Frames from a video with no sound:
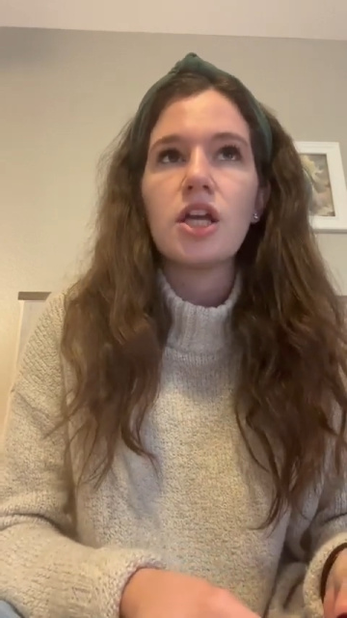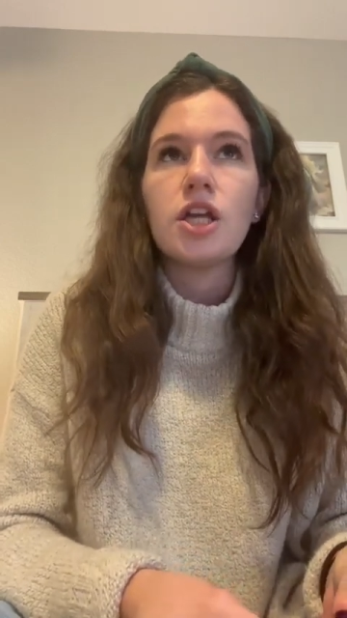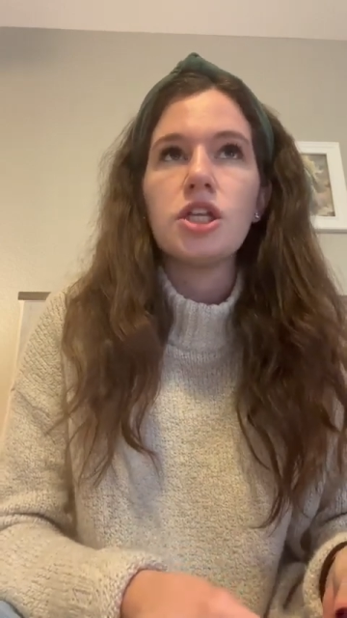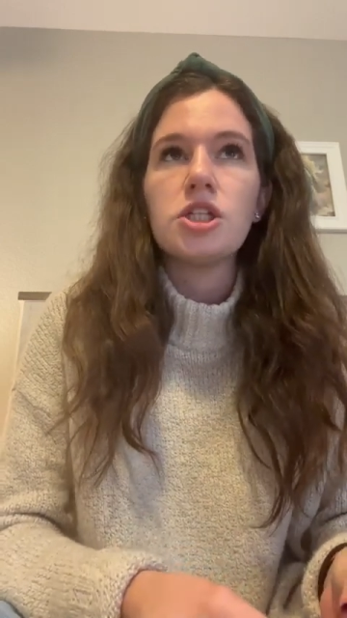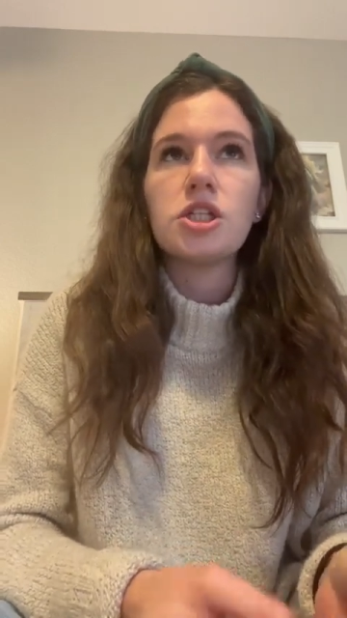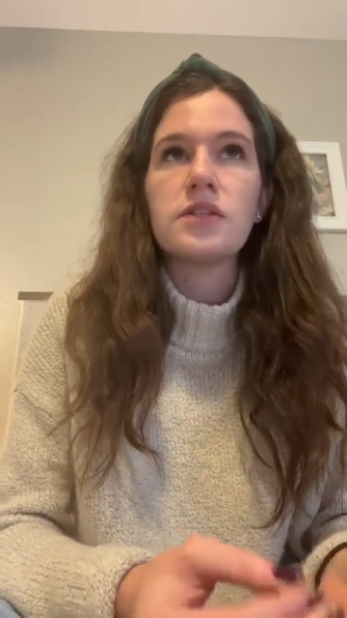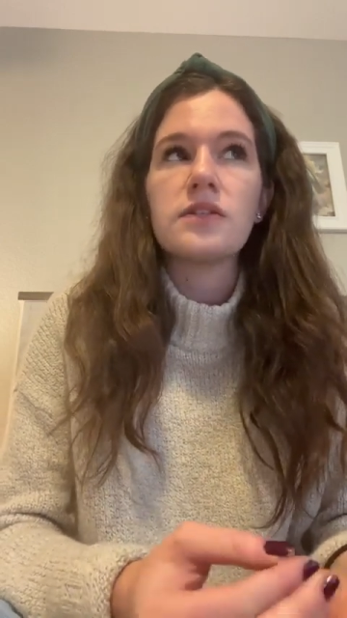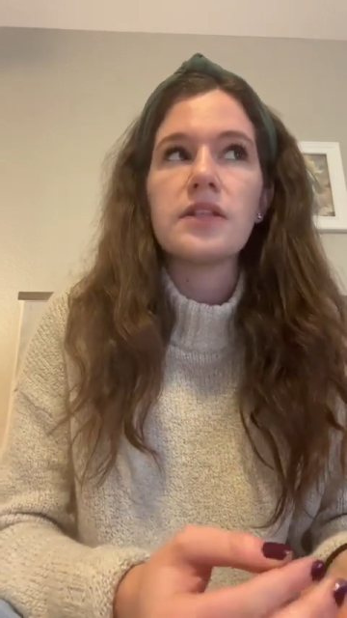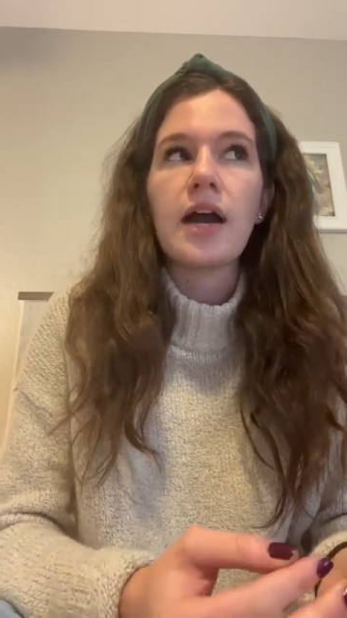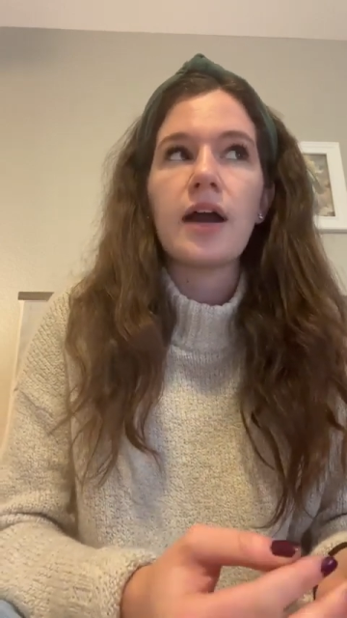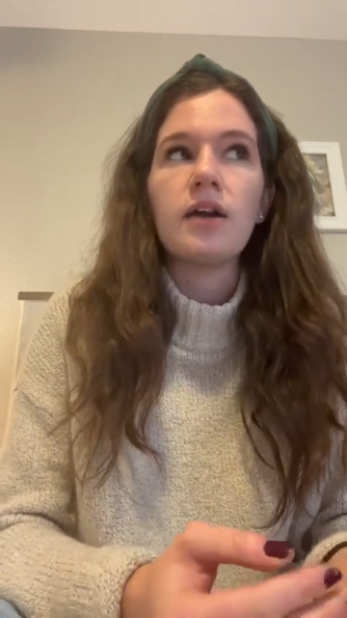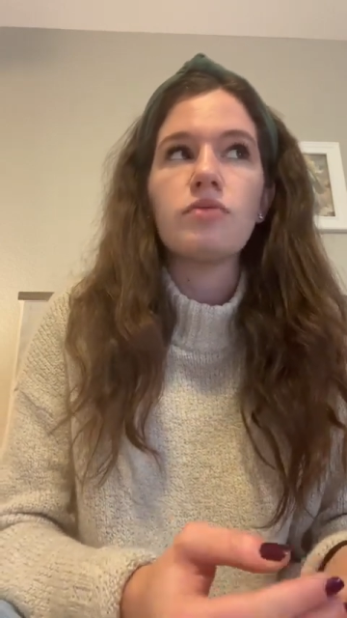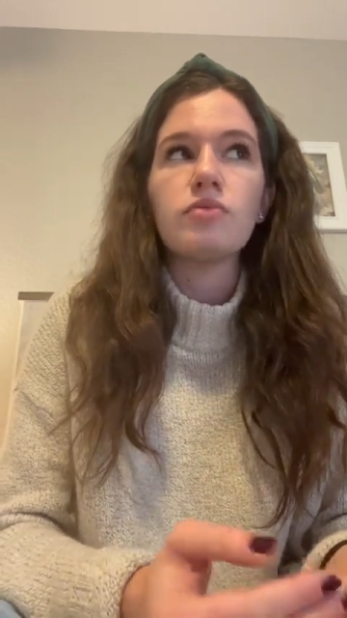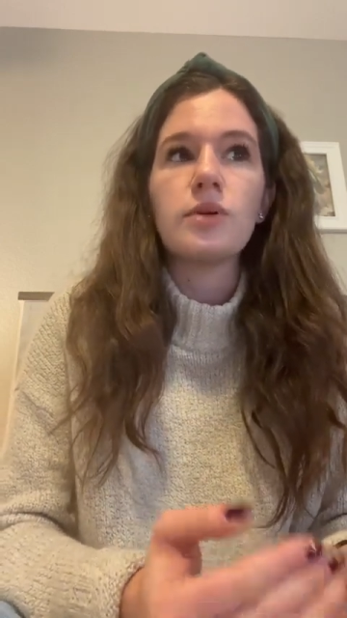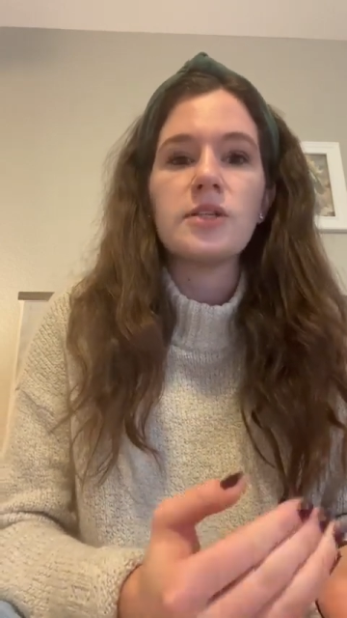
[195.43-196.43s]
just
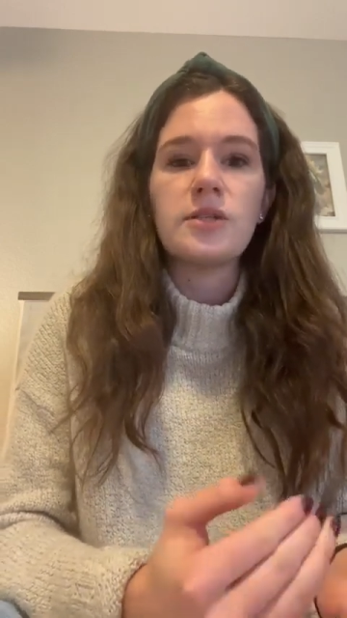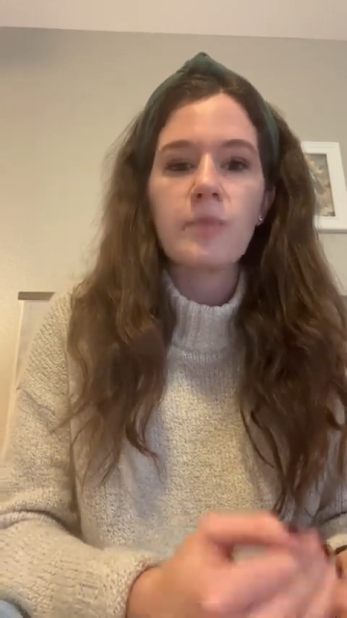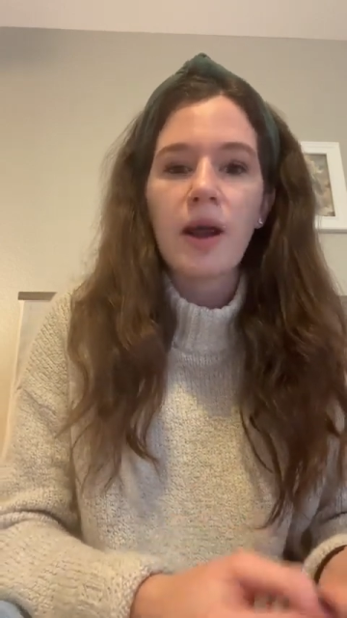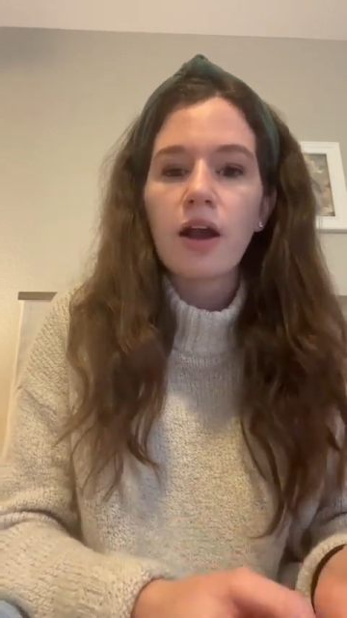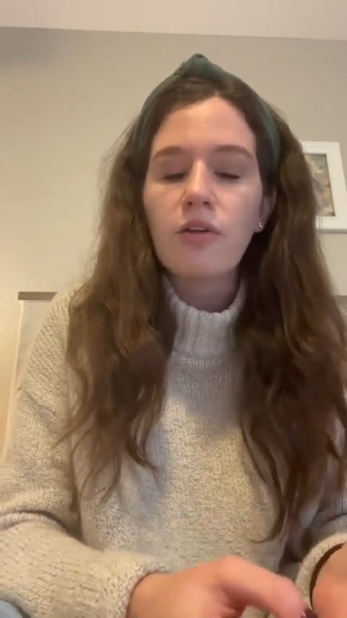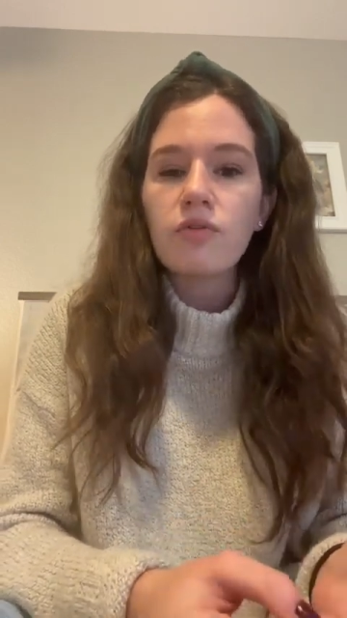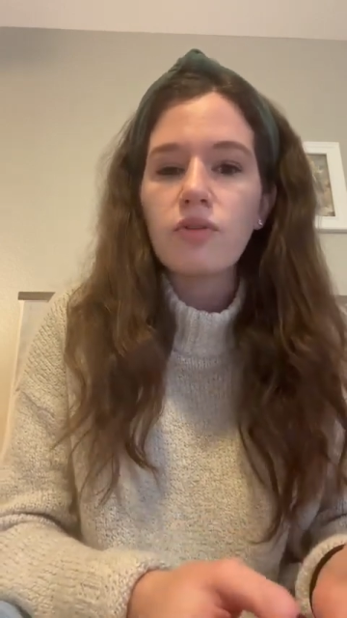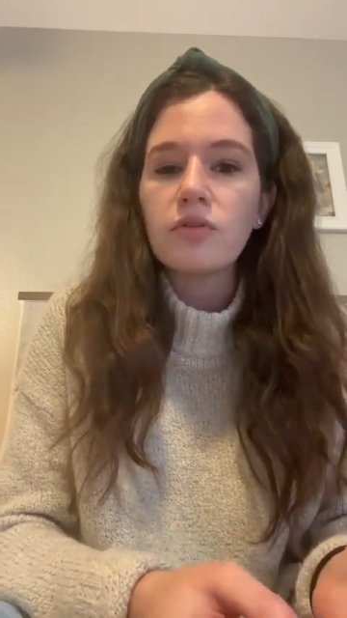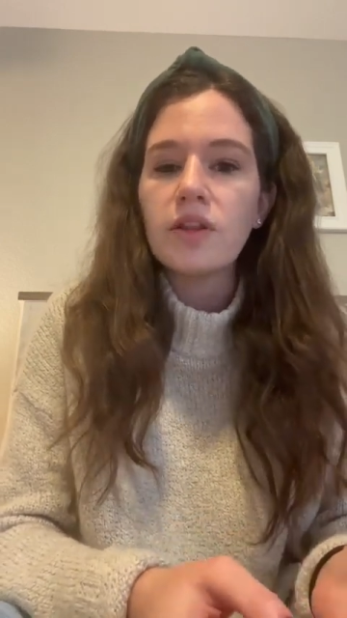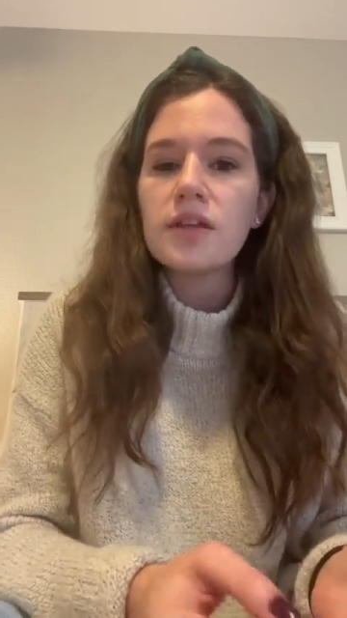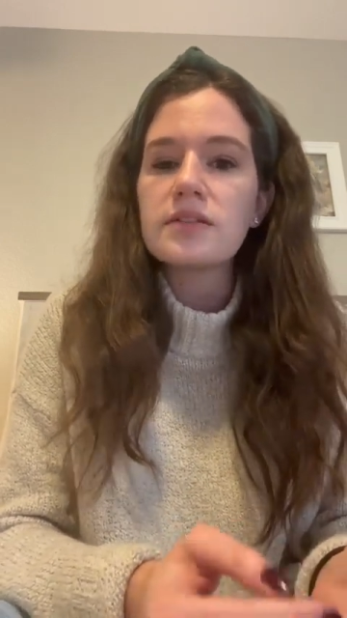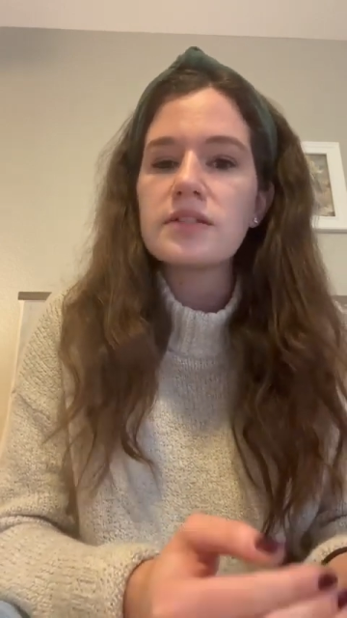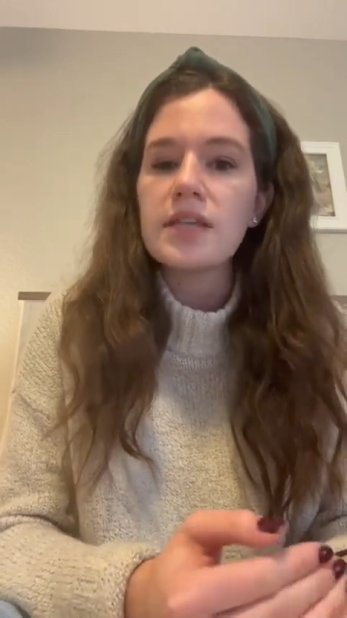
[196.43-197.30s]
that respectfulness,